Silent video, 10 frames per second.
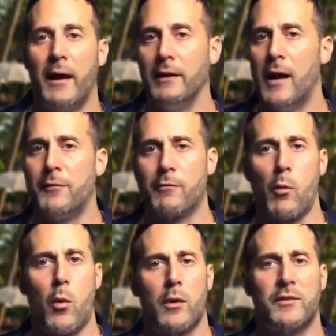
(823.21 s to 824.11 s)
I love the
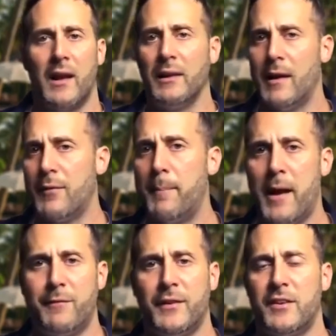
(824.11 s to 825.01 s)
rewards. I love the
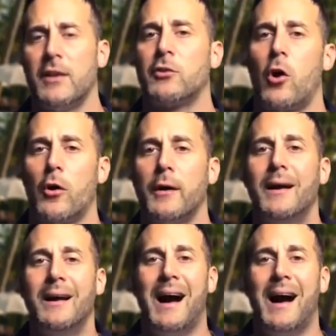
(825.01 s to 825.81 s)
benefits of this card.